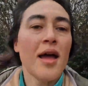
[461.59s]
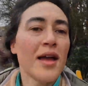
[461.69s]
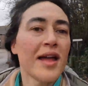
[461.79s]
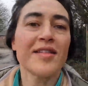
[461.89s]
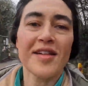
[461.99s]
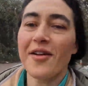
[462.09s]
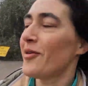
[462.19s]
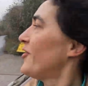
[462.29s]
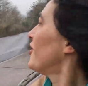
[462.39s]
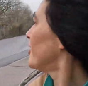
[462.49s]
Okay, so
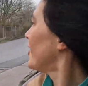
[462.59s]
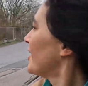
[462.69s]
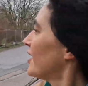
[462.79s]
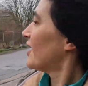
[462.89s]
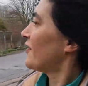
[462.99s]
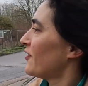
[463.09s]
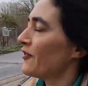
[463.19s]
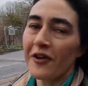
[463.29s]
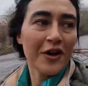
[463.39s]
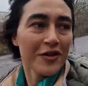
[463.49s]
if you
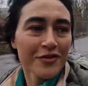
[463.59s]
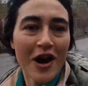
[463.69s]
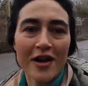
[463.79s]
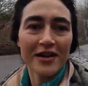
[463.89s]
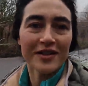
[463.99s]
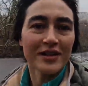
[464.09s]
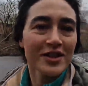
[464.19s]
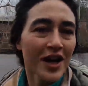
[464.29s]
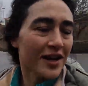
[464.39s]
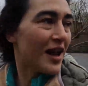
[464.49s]
follow the road and then
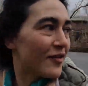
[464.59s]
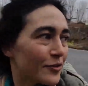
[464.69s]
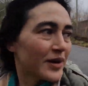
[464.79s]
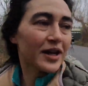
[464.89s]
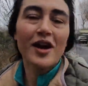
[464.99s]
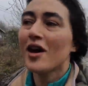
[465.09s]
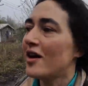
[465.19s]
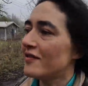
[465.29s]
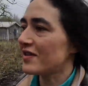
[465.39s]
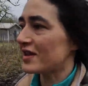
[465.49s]
turn left when it
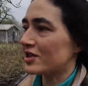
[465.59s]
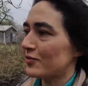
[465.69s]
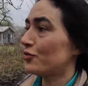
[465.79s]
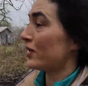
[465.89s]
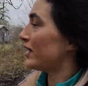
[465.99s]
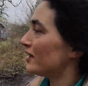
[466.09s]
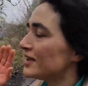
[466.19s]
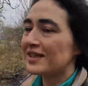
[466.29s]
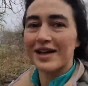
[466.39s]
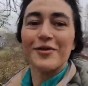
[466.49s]
curves, it will
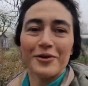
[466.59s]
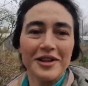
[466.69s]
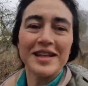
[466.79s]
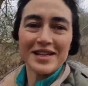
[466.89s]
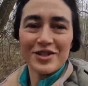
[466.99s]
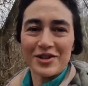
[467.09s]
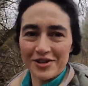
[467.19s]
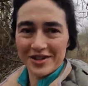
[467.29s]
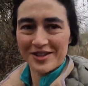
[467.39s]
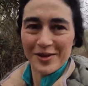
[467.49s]
lead
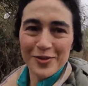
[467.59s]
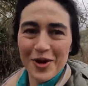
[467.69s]
you to the